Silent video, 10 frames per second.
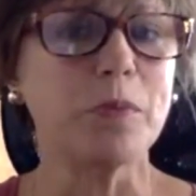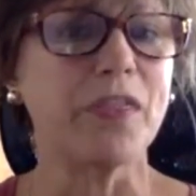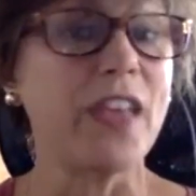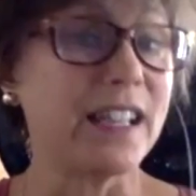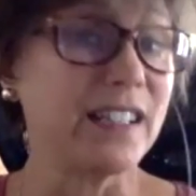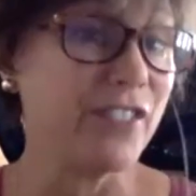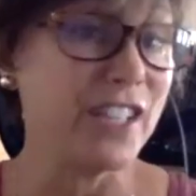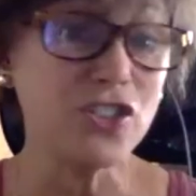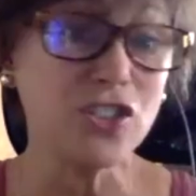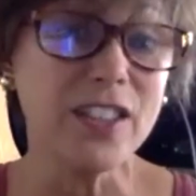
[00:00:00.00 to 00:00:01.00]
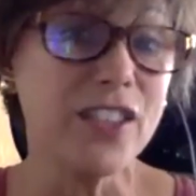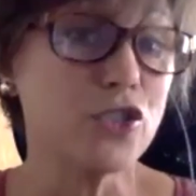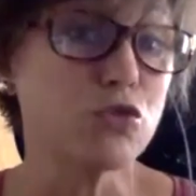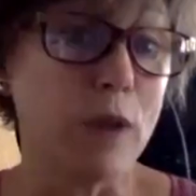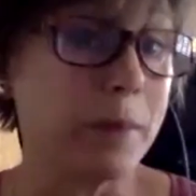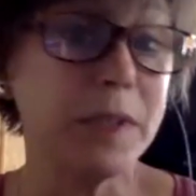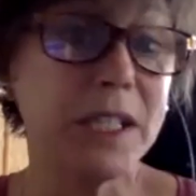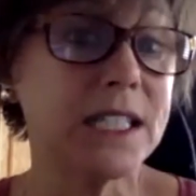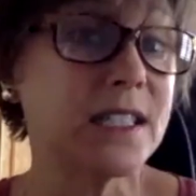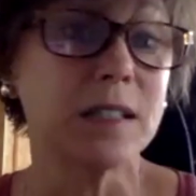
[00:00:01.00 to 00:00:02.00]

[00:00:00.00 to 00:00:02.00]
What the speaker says: but that eventually there's remnants